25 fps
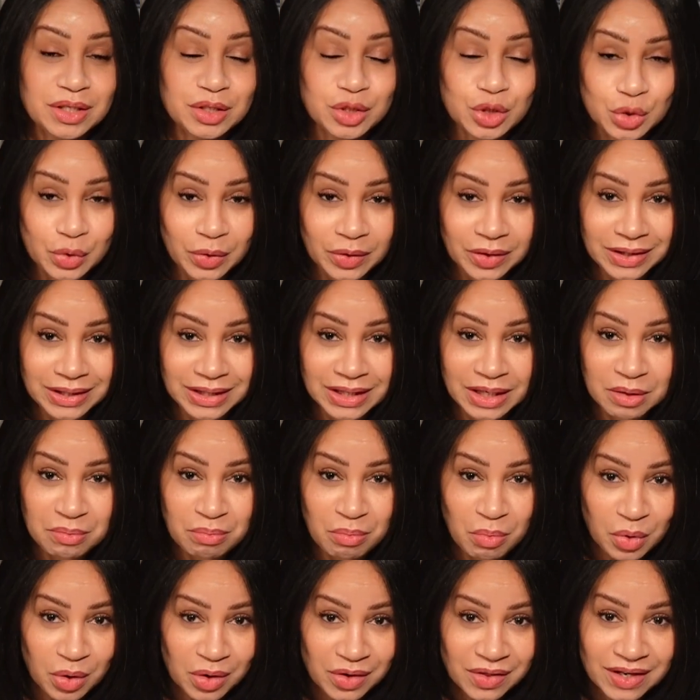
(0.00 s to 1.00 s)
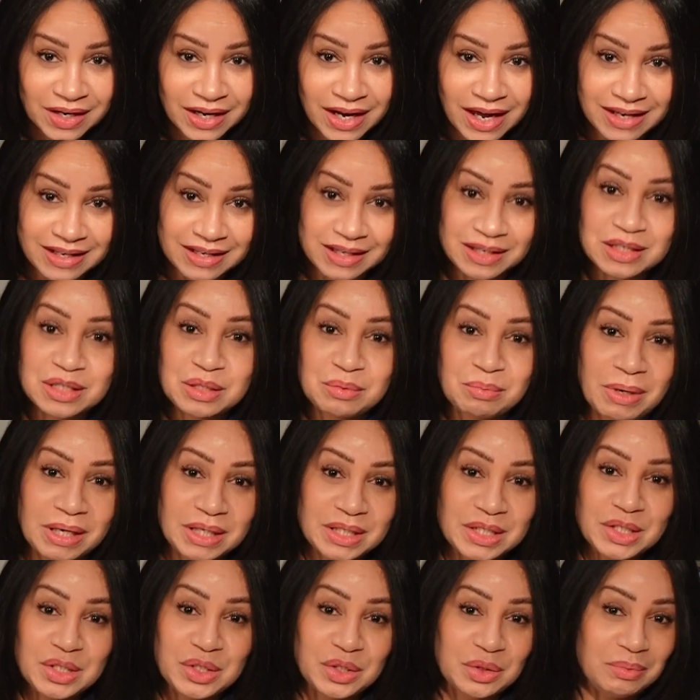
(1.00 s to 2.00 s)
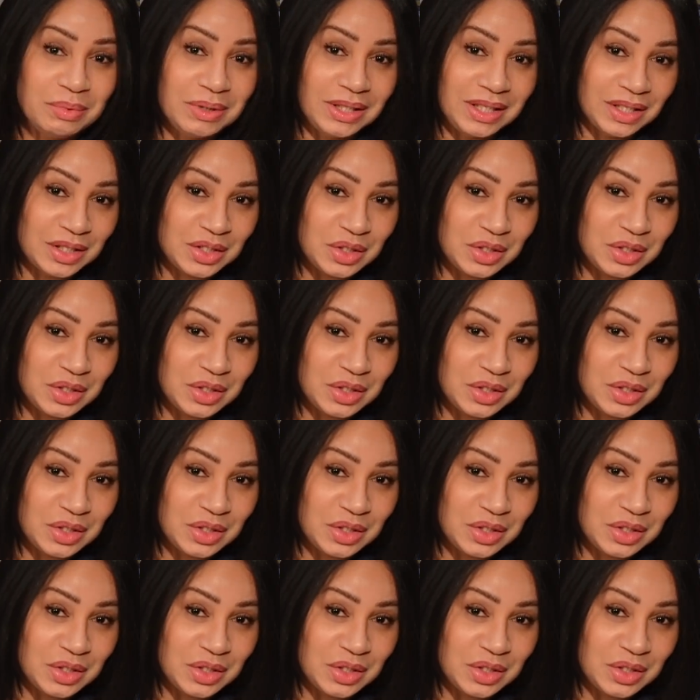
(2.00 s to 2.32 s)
enjoying it more than I expected to be